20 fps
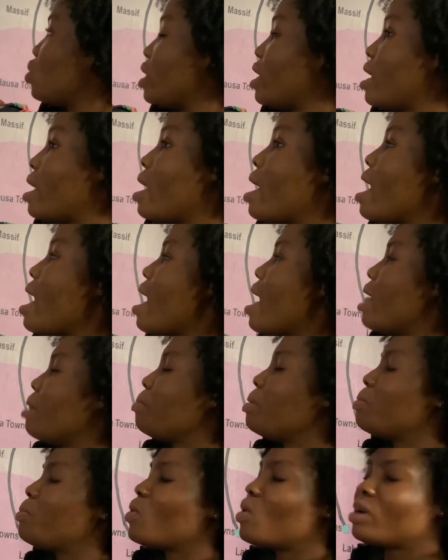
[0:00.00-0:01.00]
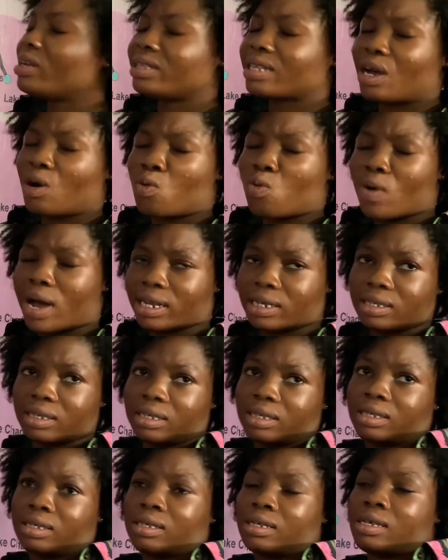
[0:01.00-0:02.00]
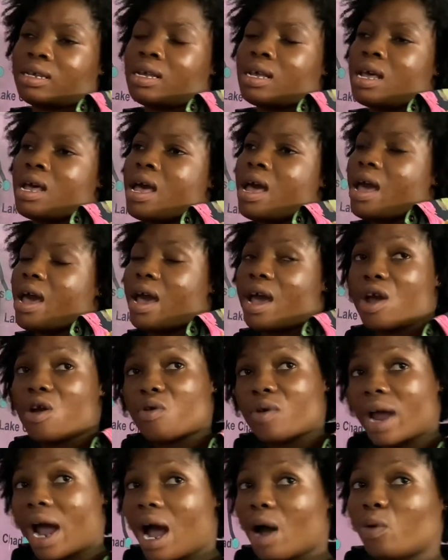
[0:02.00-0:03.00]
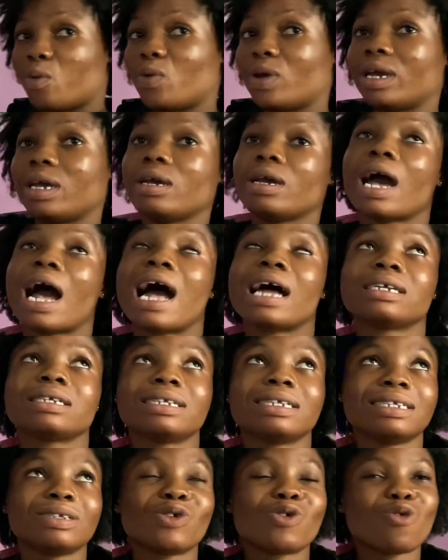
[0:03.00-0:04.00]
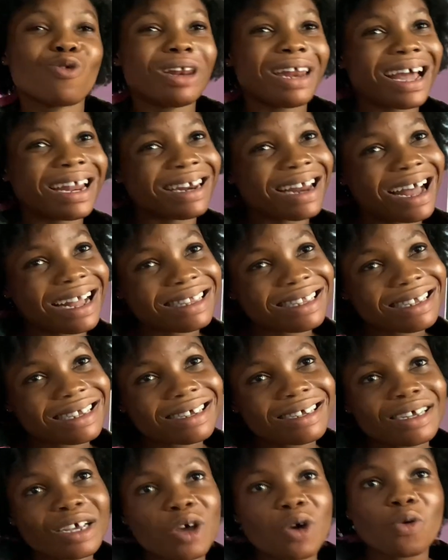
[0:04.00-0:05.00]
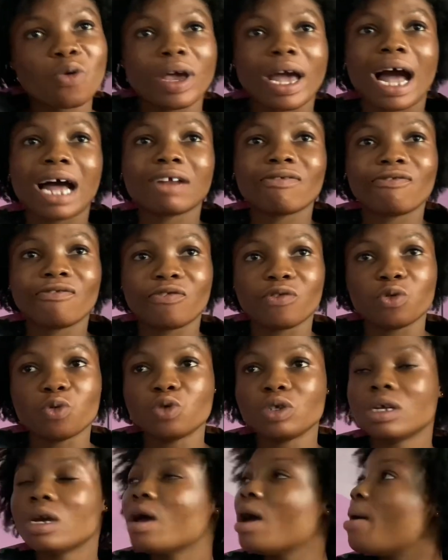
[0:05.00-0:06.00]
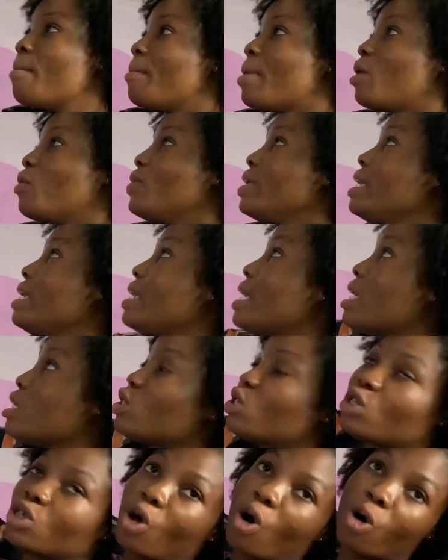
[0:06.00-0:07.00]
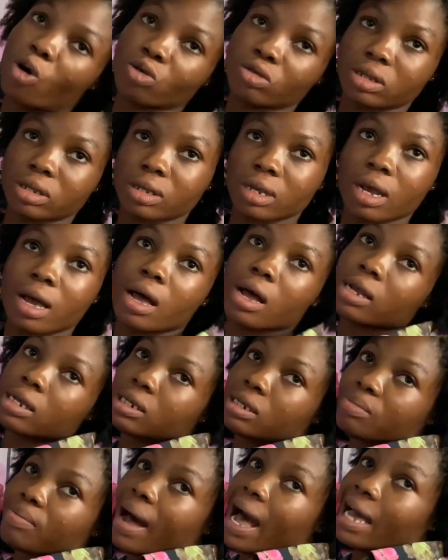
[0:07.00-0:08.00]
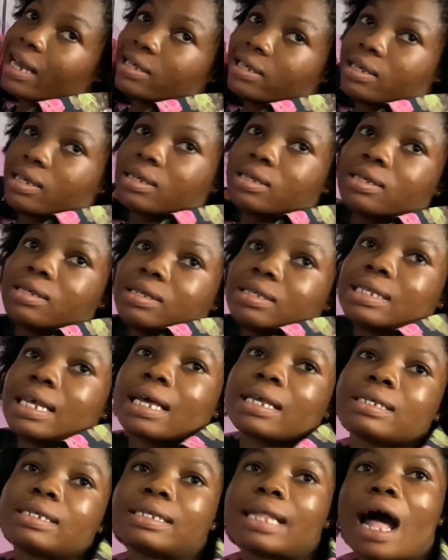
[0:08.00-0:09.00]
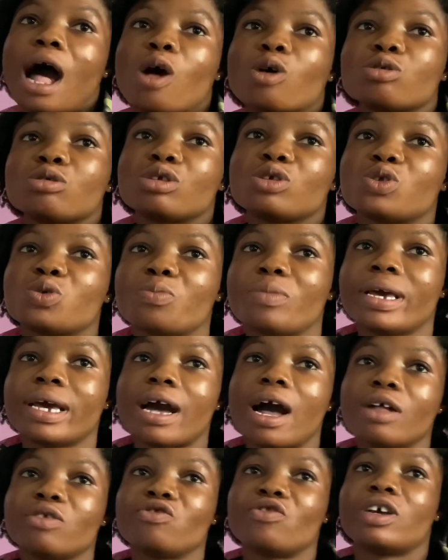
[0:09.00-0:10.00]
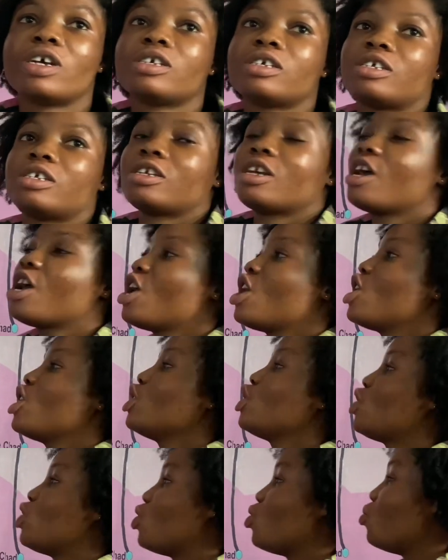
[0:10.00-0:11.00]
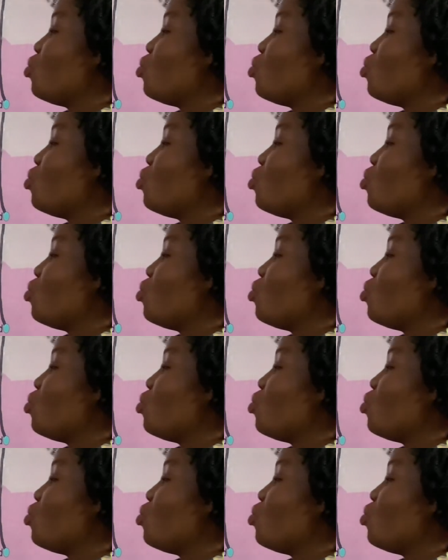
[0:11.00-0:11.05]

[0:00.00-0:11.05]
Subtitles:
it. And people in the west area, we had cola nuts, we had food, but we needed salt, spices, textiles to make our dress. So we